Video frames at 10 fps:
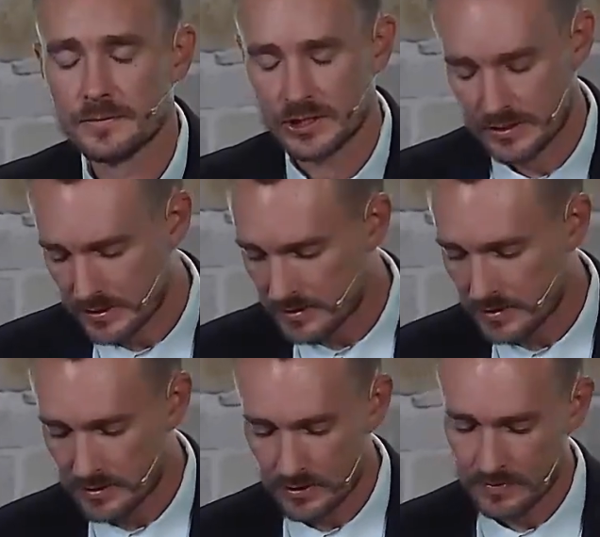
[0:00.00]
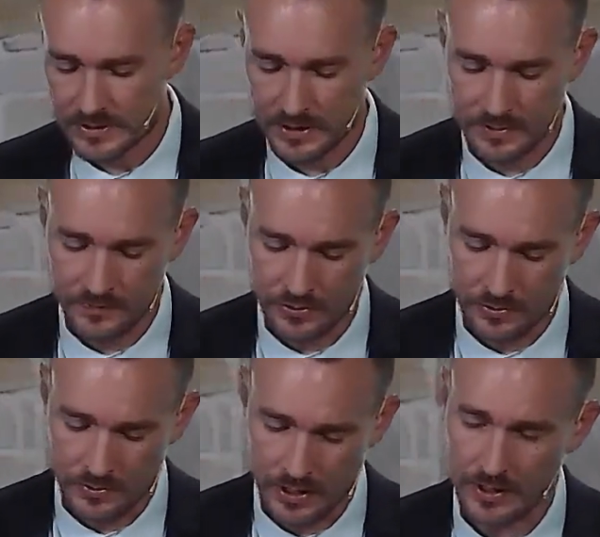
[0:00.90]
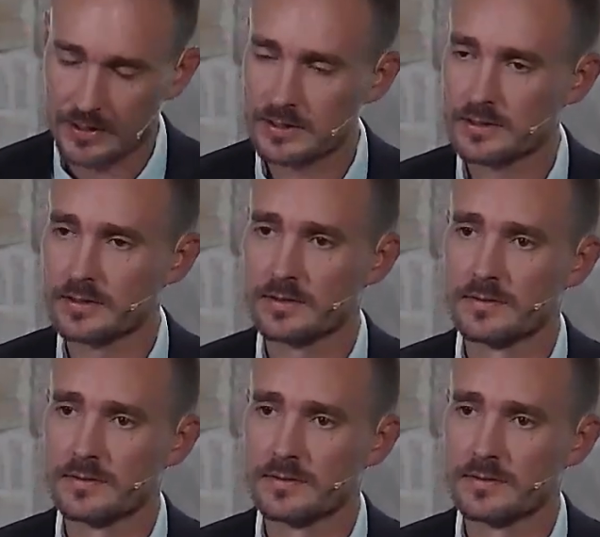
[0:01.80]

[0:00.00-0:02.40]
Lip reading: Jesus didn't come to give you new legs.